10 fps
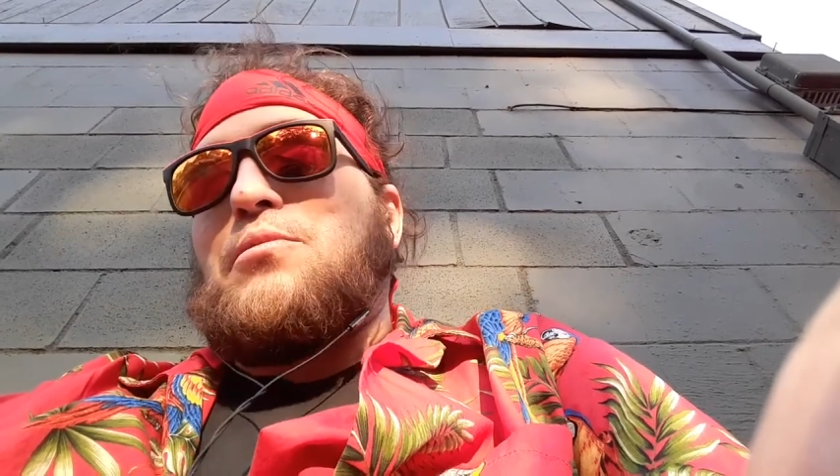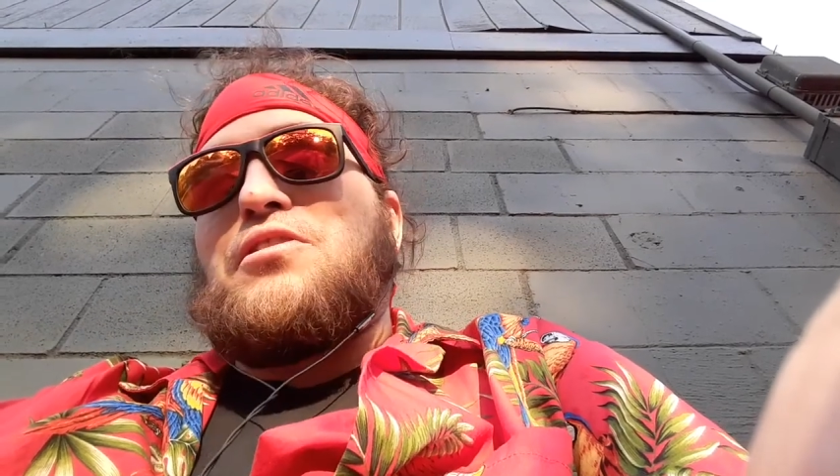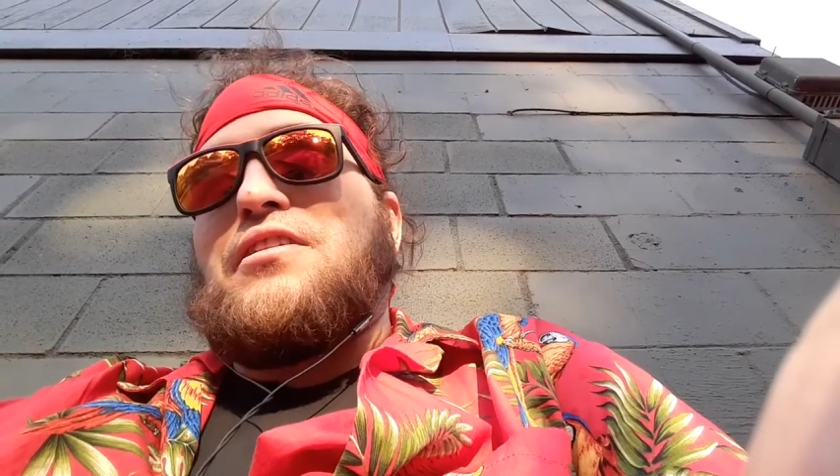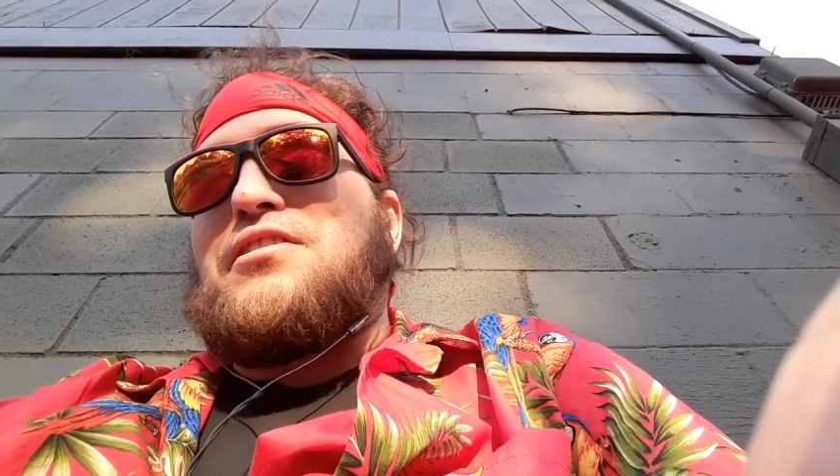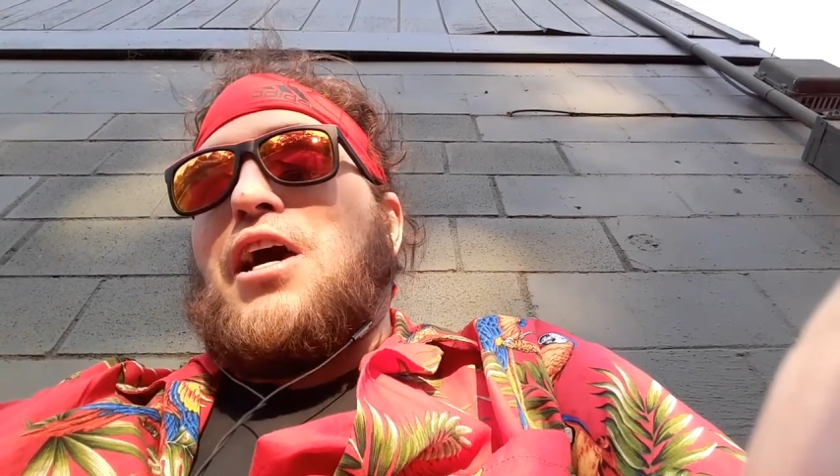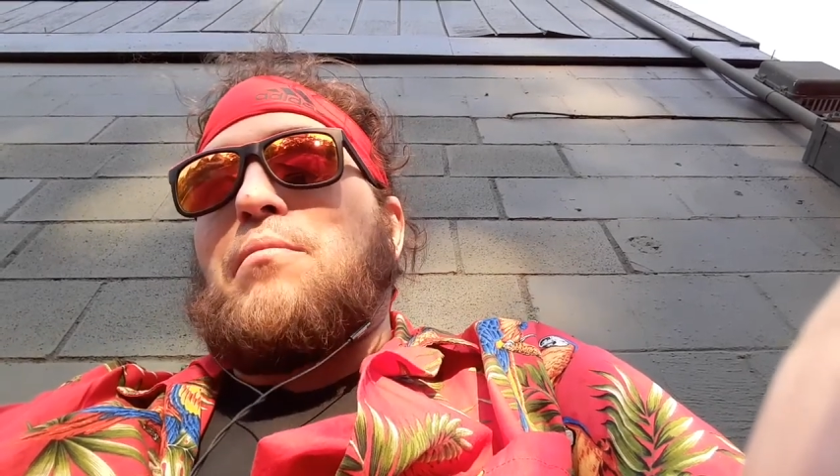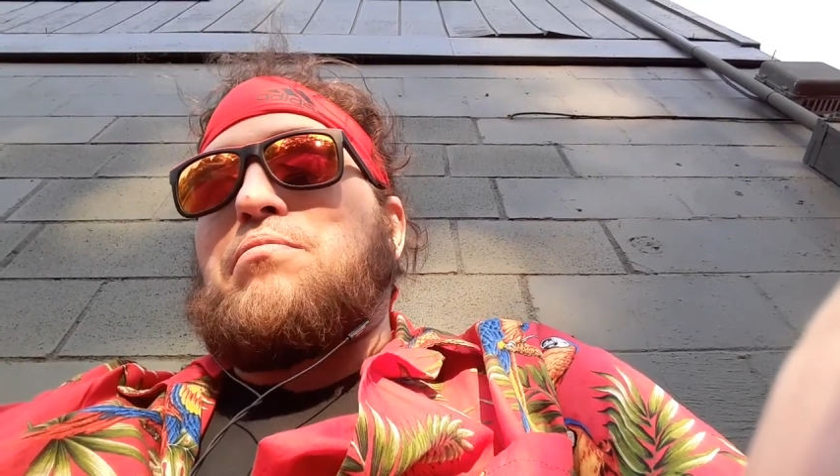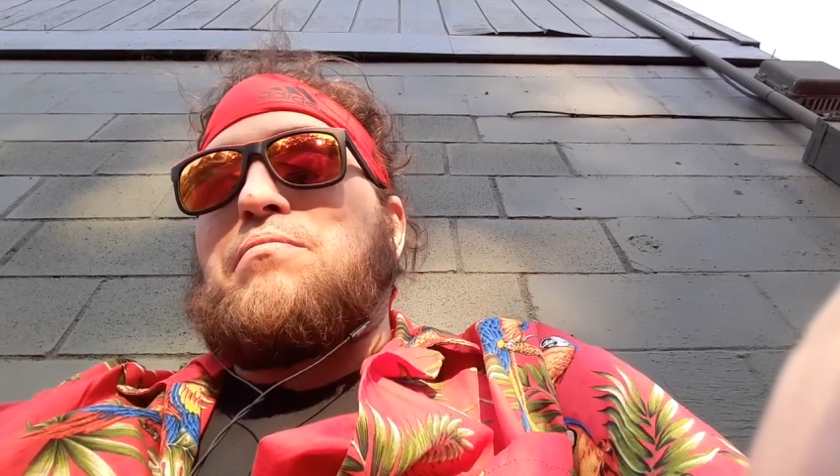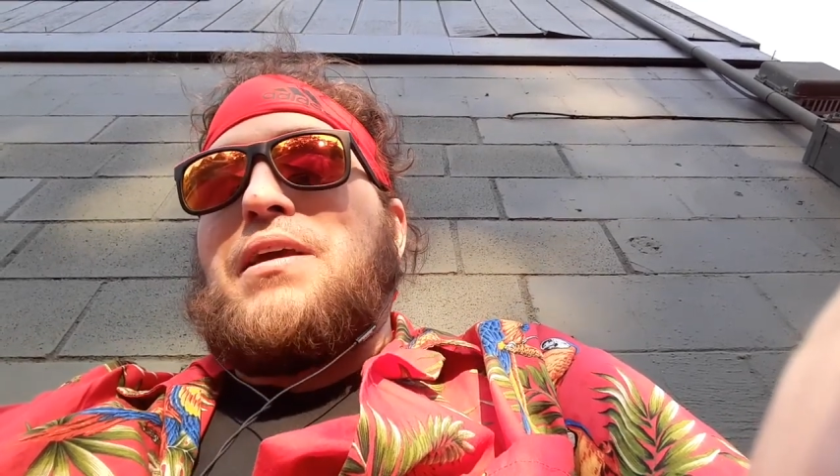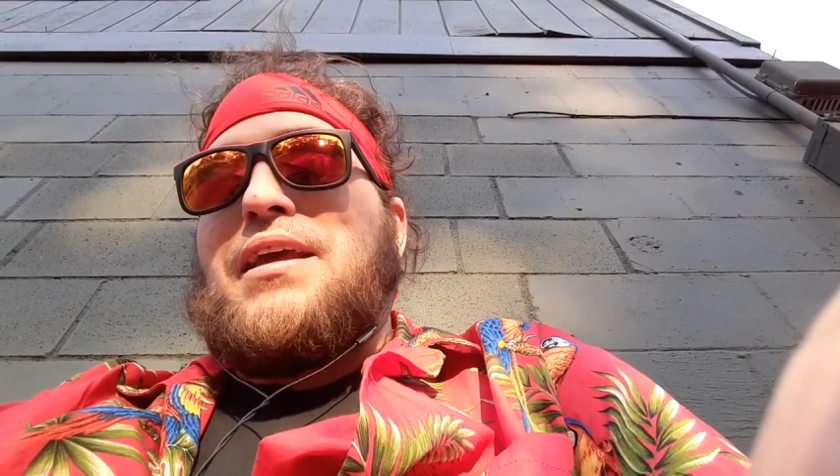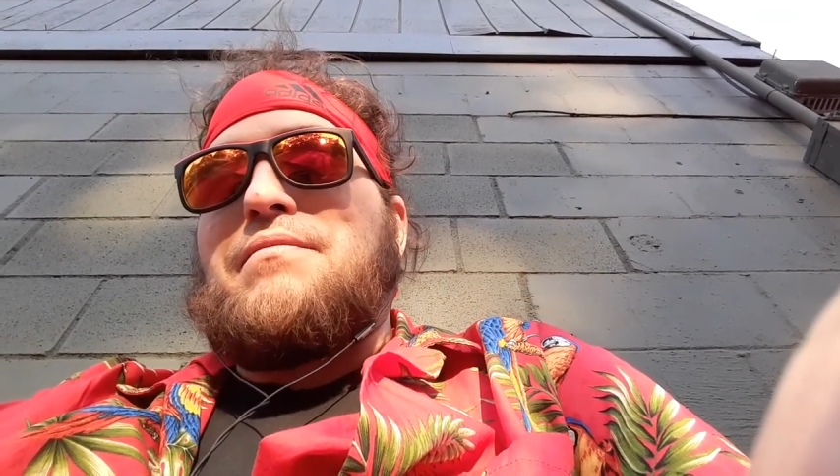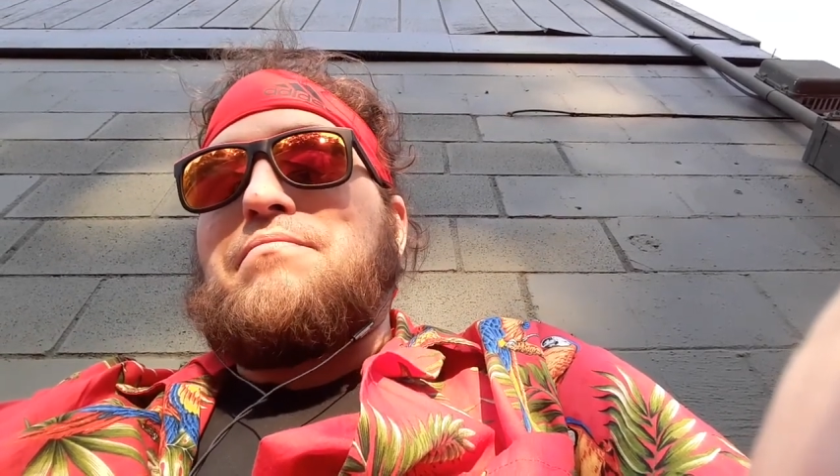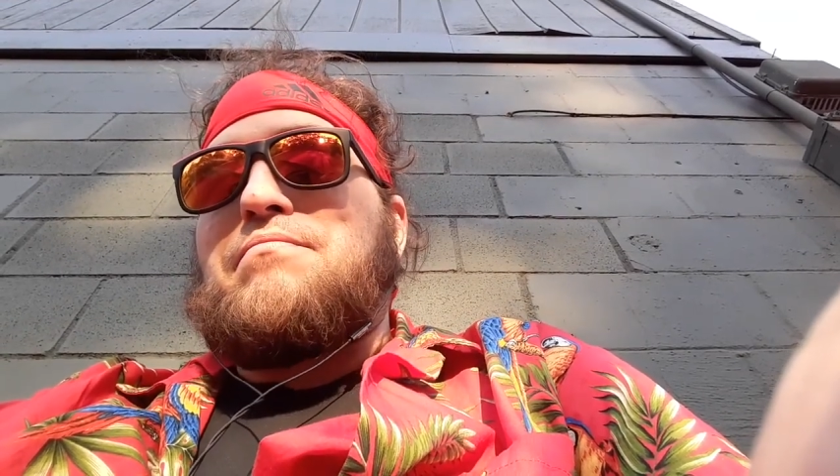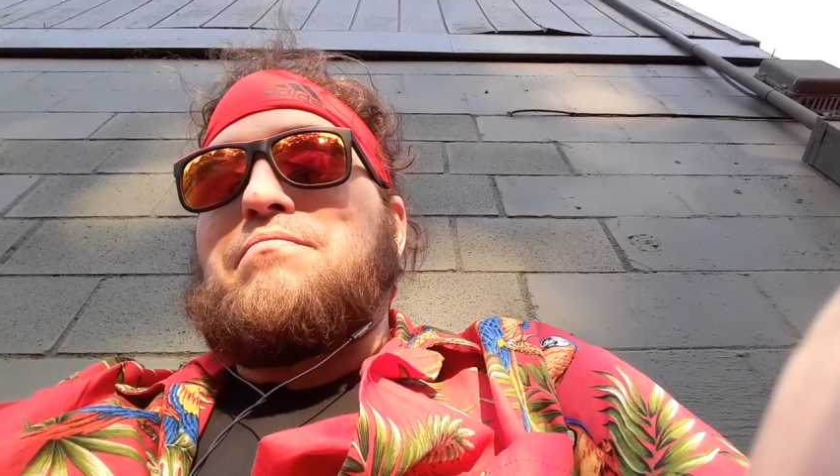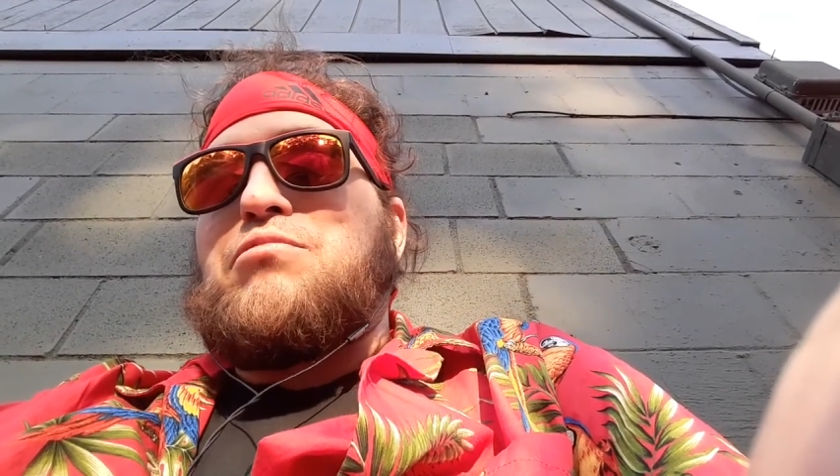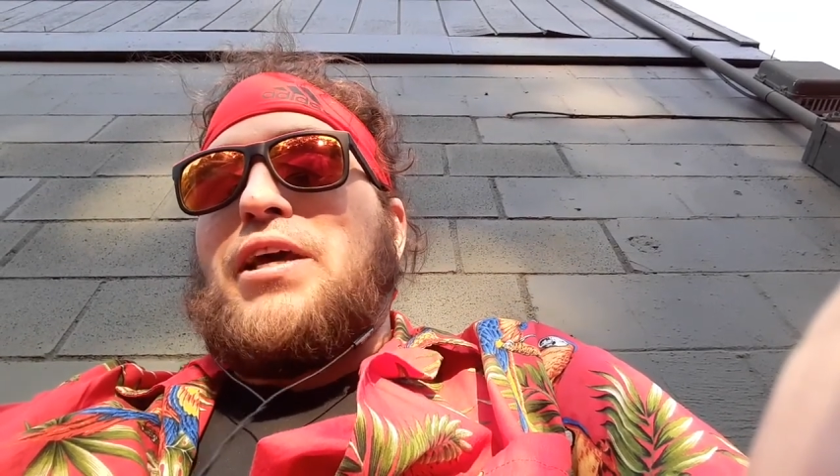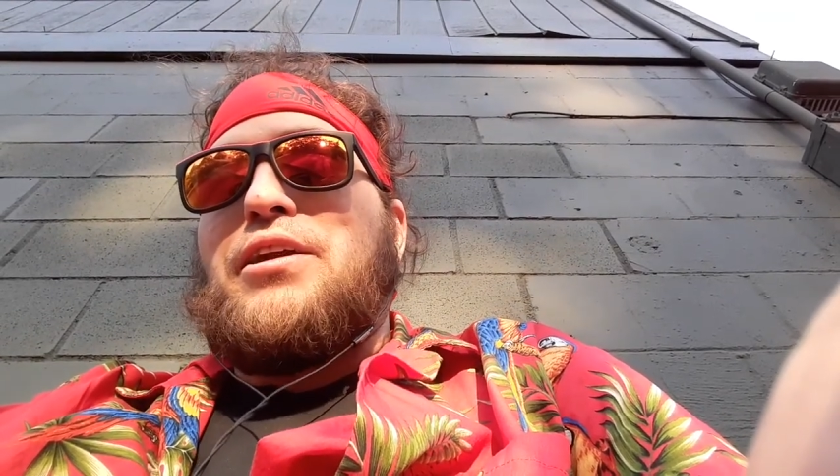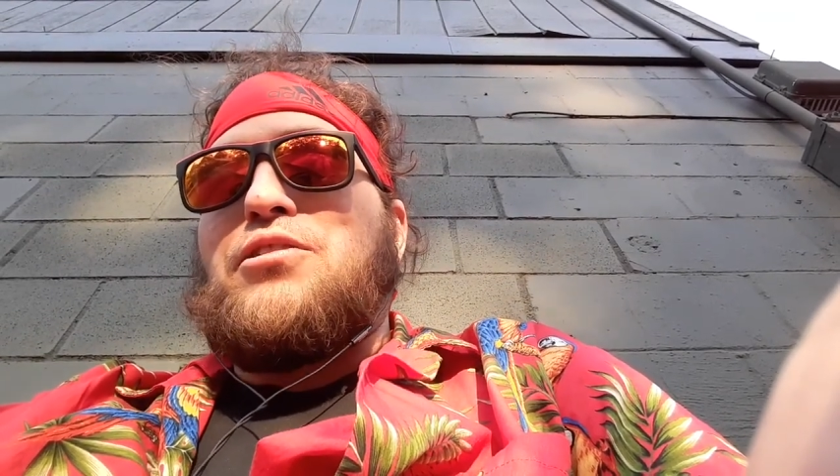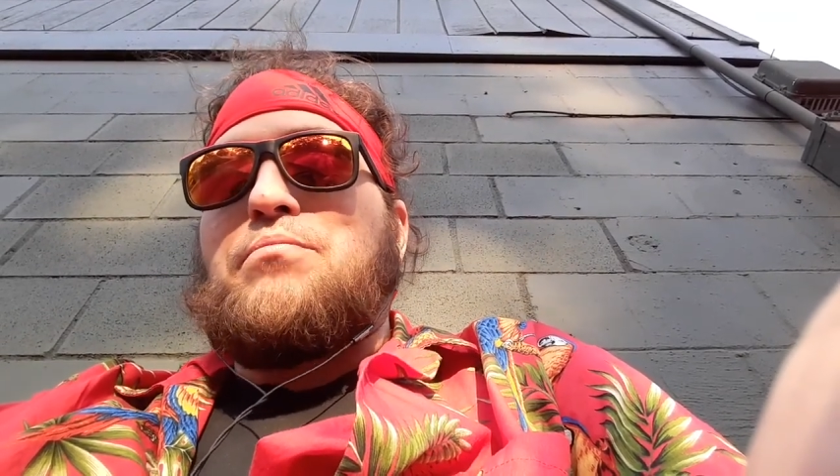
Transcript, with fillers: was in the top player